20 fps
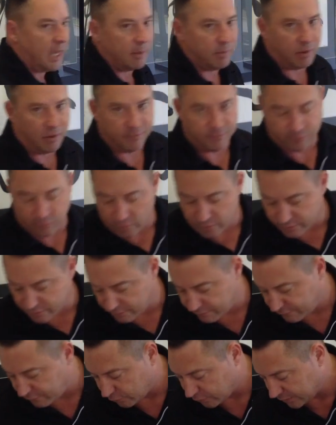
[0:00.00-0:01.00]
that by
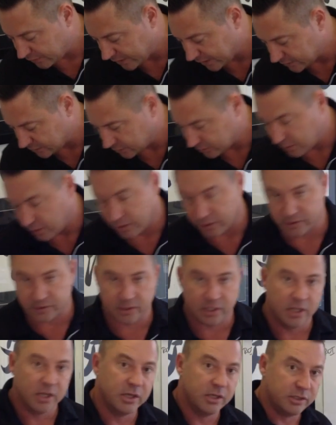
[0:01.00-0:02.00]

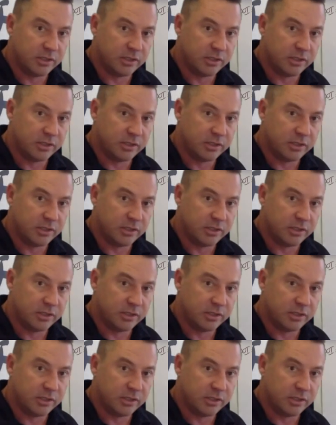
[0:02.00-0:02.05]
$440,000.